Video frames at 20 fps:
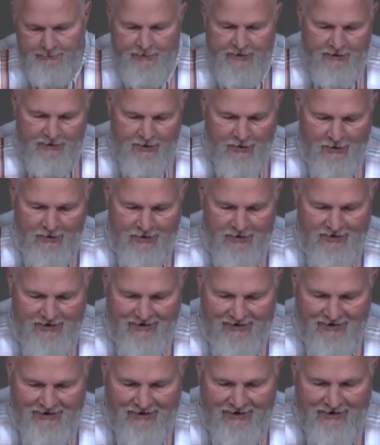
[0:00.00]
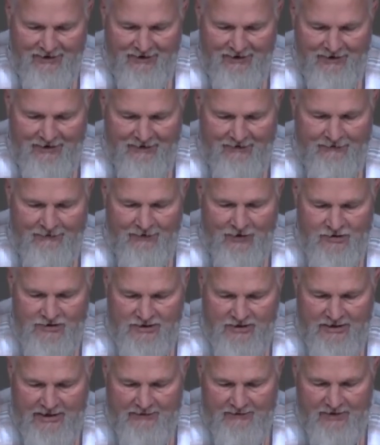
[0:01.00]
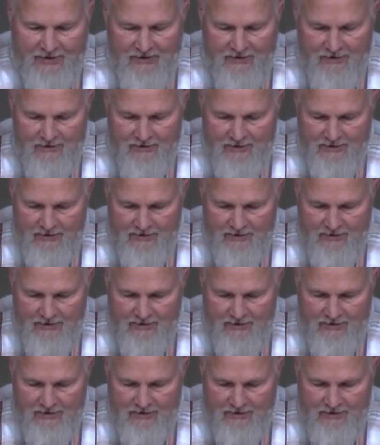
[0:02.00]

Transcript: No. In verse 11,